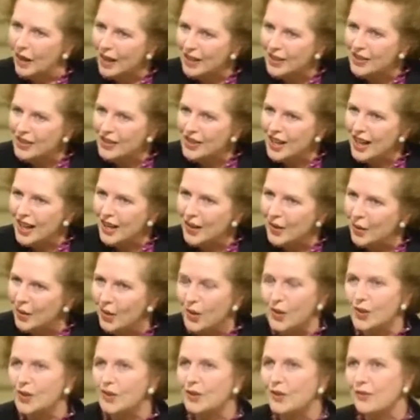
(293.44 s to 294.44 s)
One day
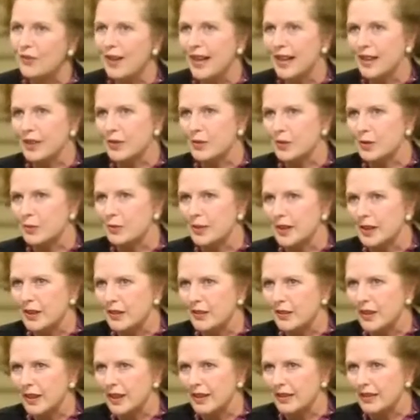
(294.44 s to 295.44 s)
all the facts will be
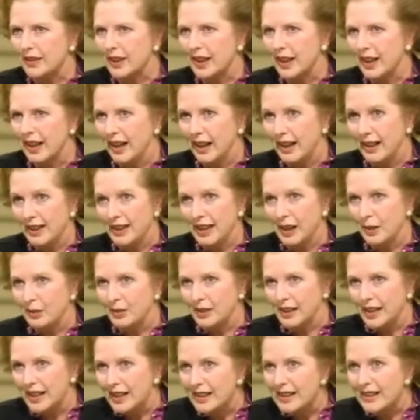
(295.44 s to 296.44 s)
revealed, and they
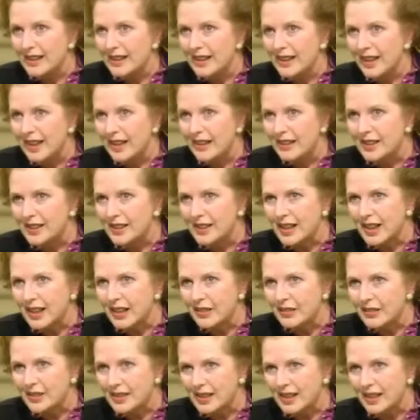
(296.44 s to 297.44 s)
will indicate, as
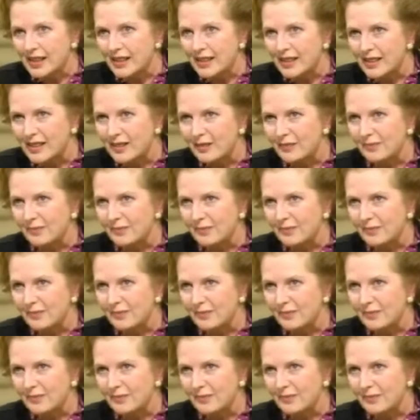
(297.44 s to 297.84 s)
I have said.